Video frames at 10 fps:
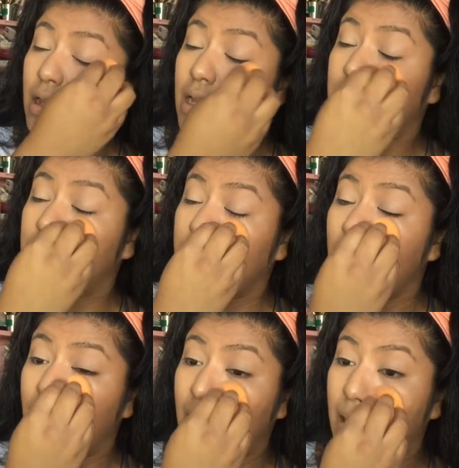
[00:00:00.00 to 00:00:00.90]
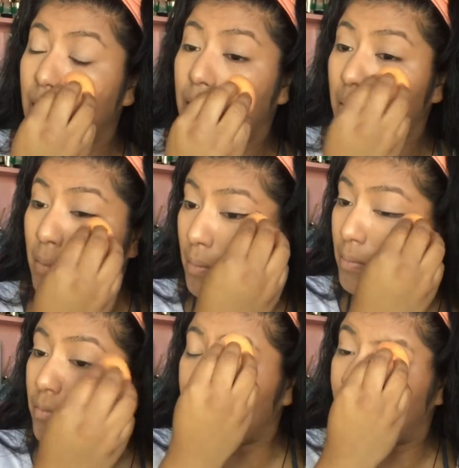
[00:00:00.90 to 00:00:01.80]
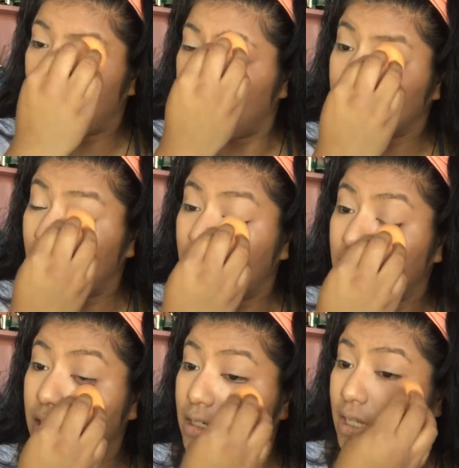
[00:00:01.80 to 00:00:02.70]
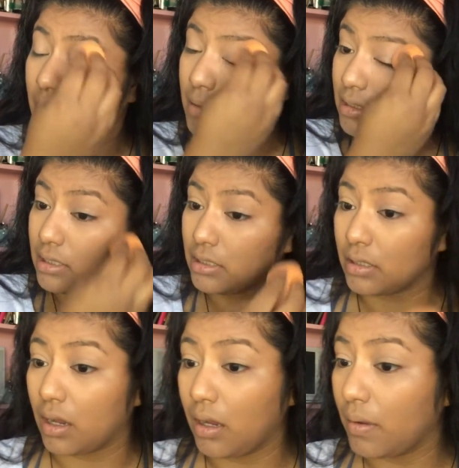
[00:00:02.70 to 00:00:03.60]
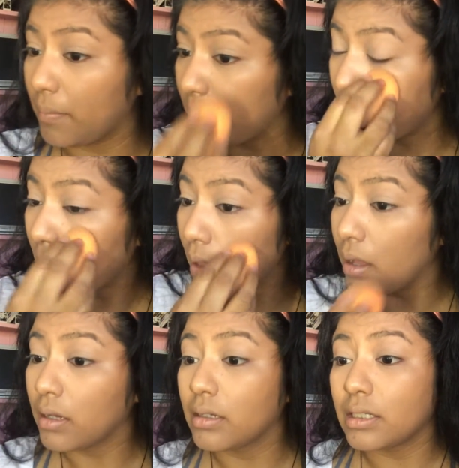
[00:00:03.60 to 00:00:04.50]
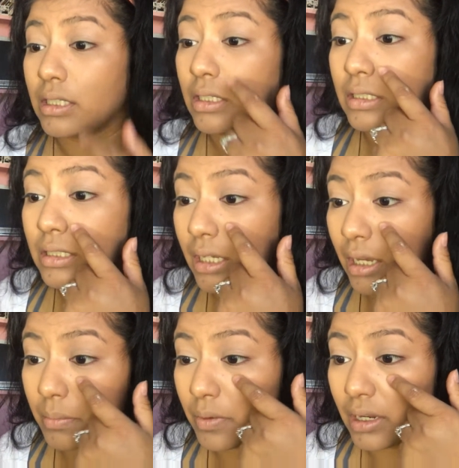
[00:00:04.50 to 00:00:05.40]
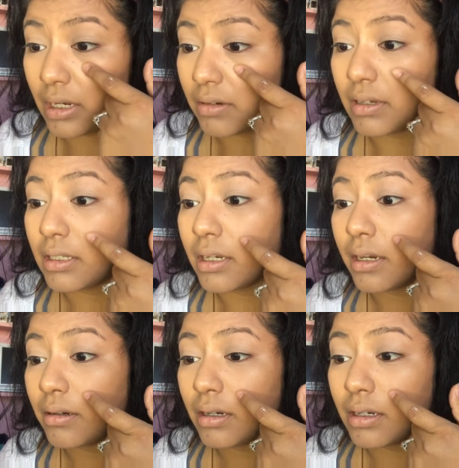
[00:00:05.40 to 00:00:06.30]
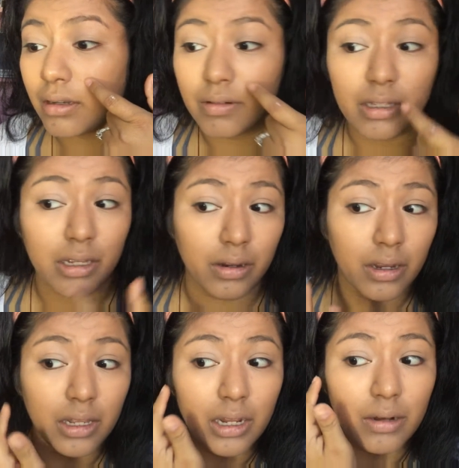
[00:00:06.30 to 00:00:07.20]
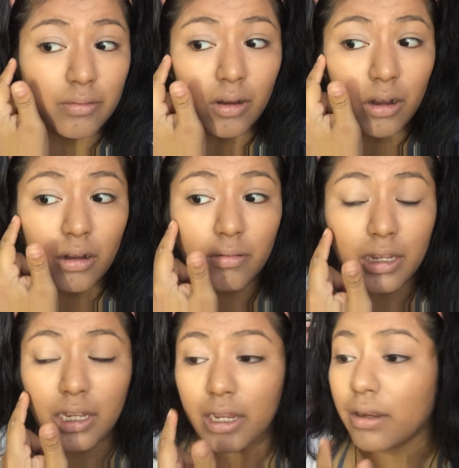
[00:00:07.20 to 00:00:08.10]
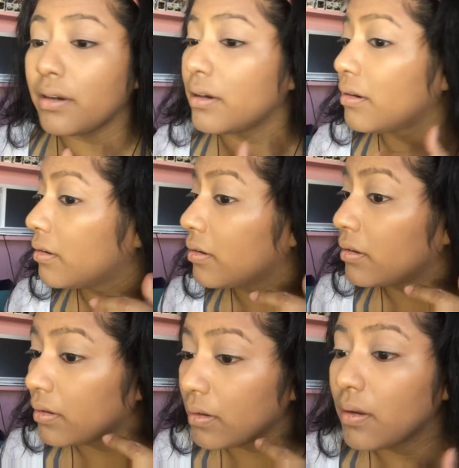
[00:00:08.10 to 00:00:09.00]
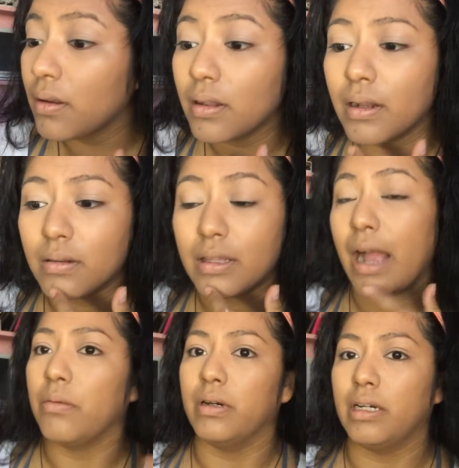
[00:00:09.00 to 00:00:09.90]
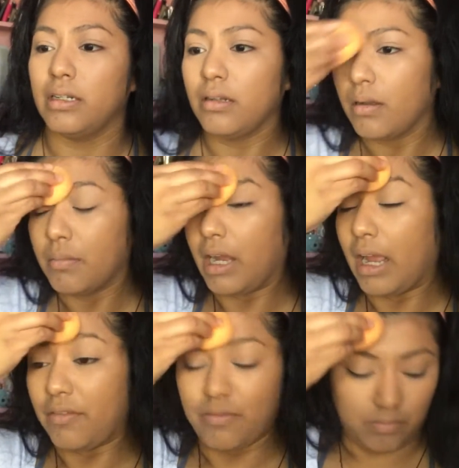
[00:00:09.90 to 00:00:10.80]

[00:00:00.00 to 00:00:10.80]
it's different. We can't all say it's the same because it's not. Can you see I'm breaking out right there, and then right there, then all right here. And then that one, my